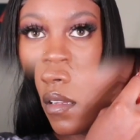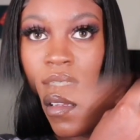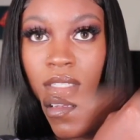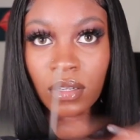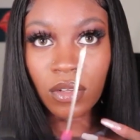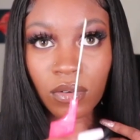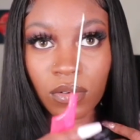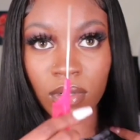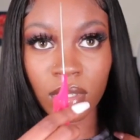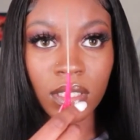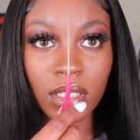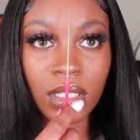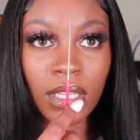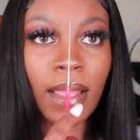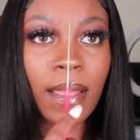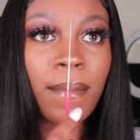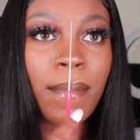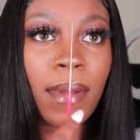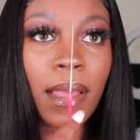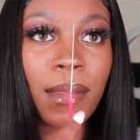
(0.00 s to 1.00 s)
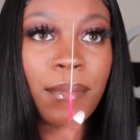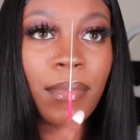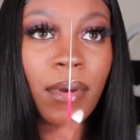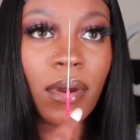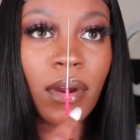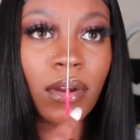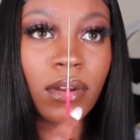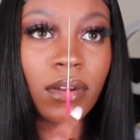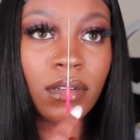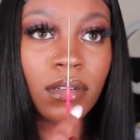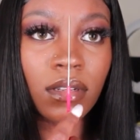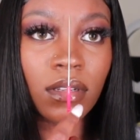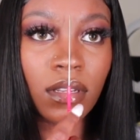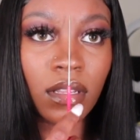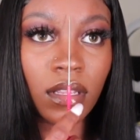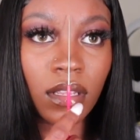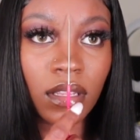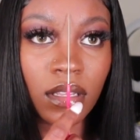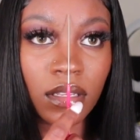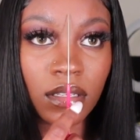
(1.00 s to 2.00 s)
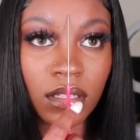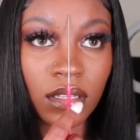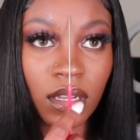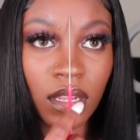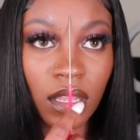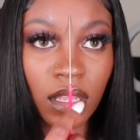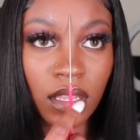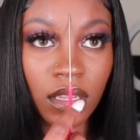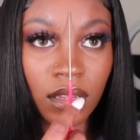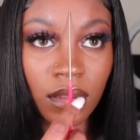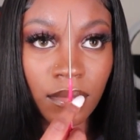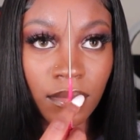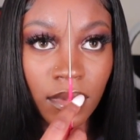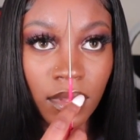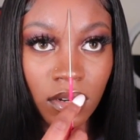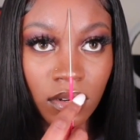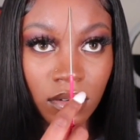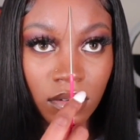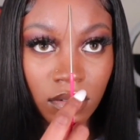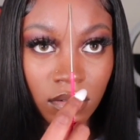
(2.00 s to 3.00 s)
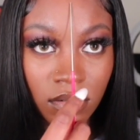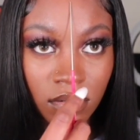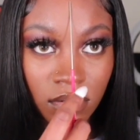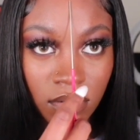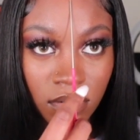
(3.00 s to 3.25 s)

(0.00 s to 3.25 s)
Noticed that my part is not in the middle,